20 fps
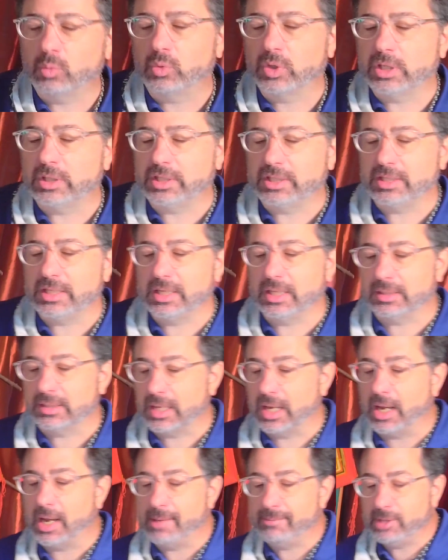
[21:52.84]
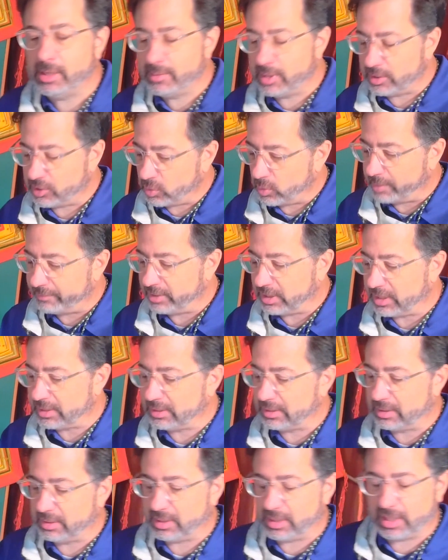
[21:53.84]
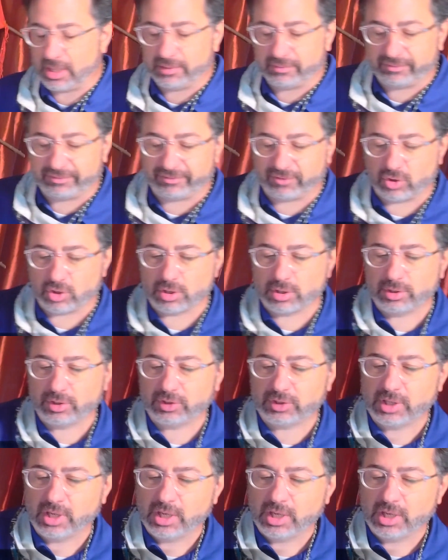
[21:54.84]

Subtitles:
really need a time limit. It's whoever gets to the end first.